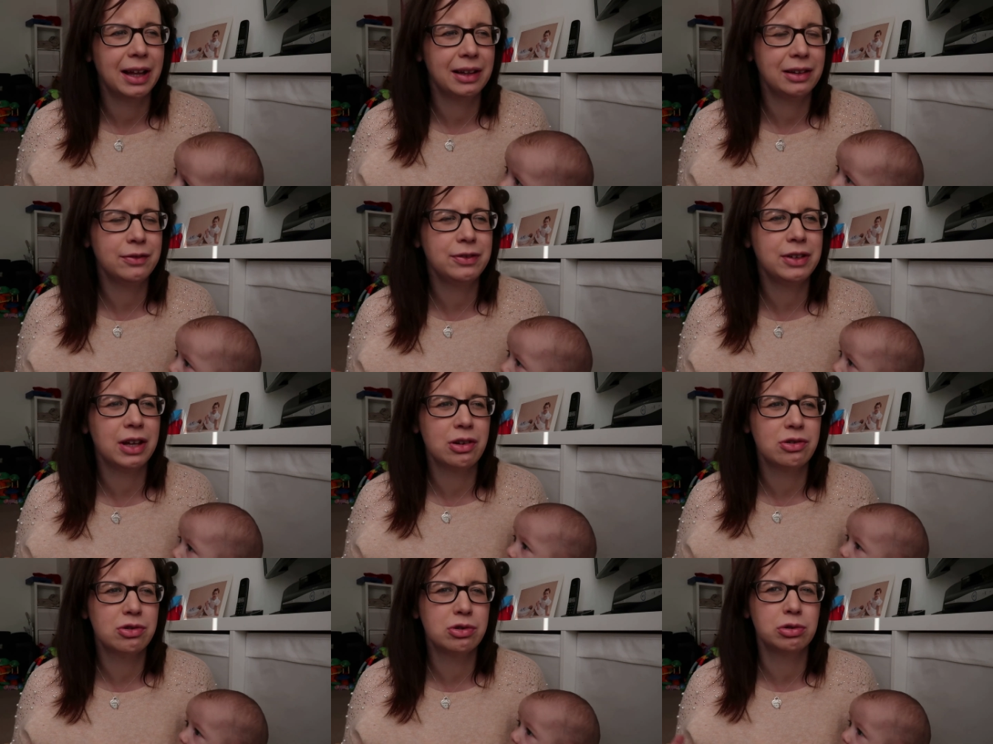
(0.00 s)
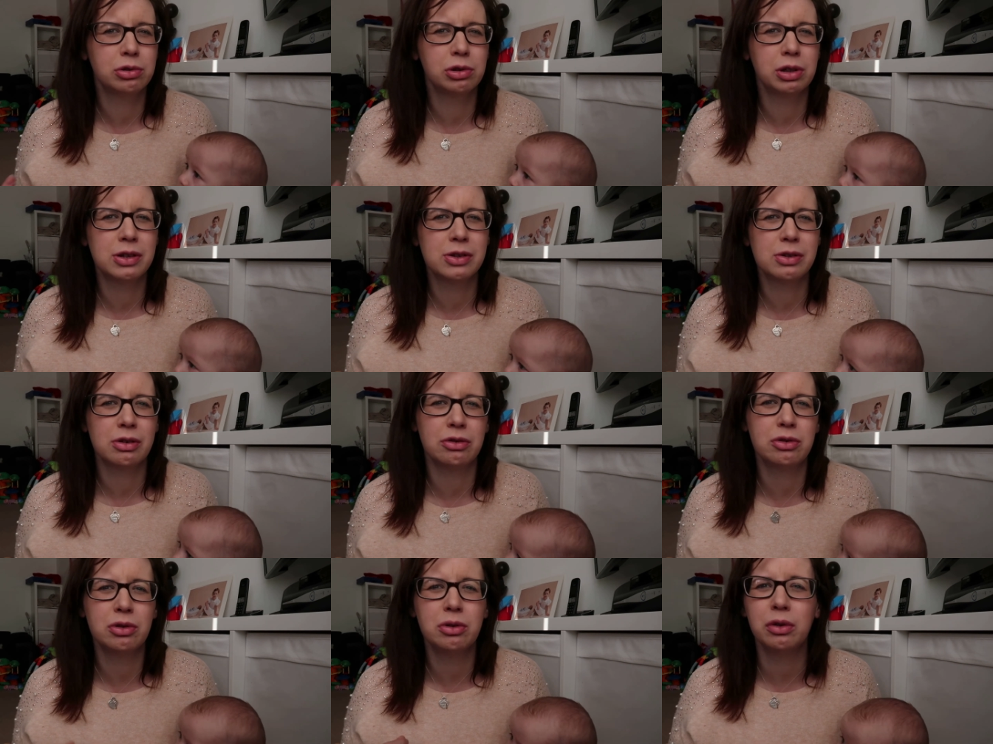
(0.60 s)
Olivia drooling,
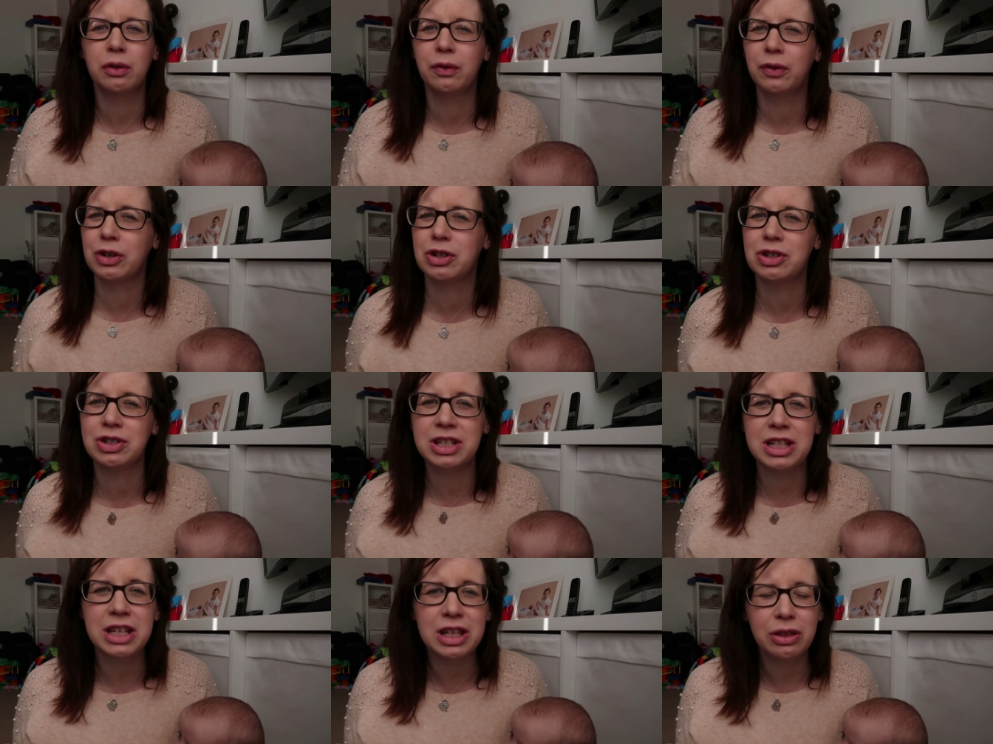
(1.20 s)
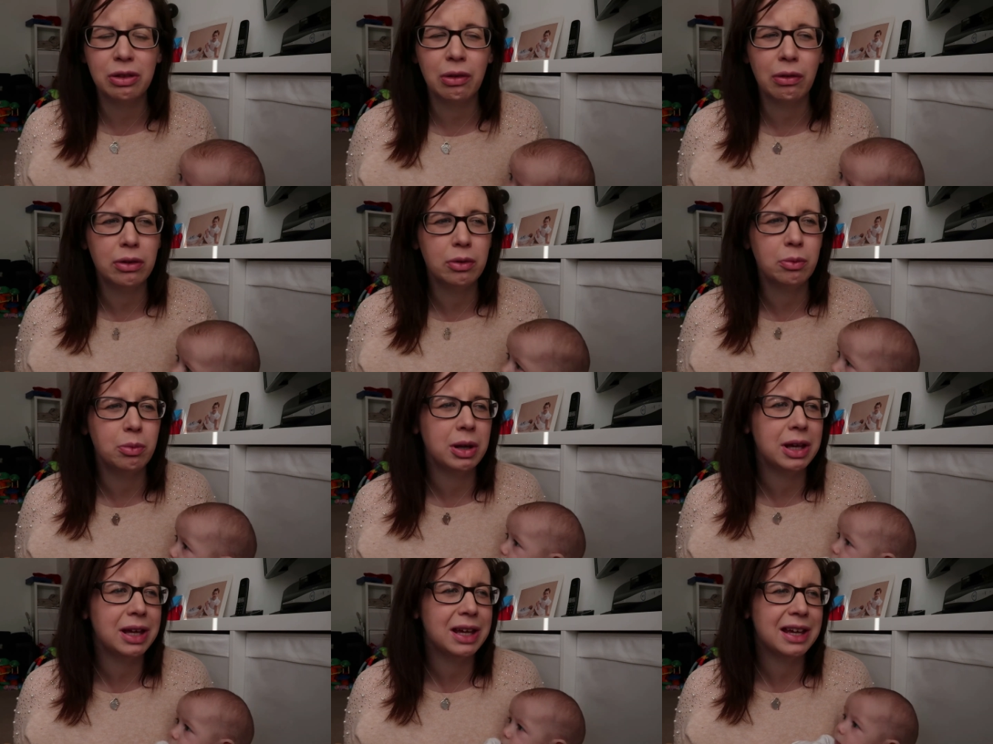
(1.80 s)
so I don't know if there's teeth on the
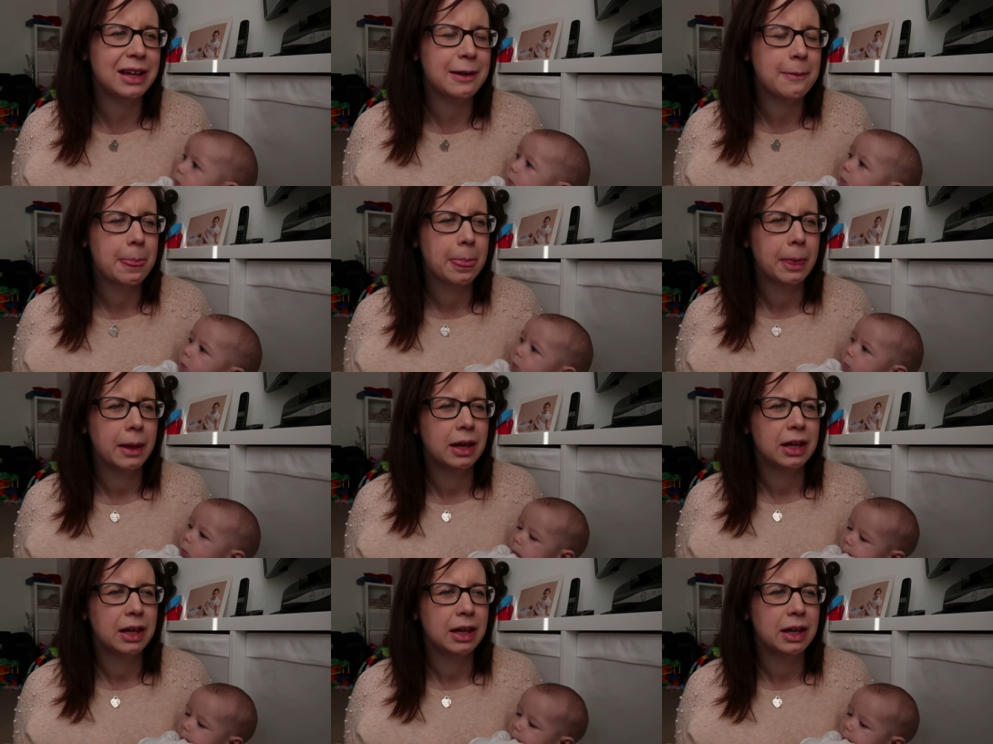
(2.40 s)
way.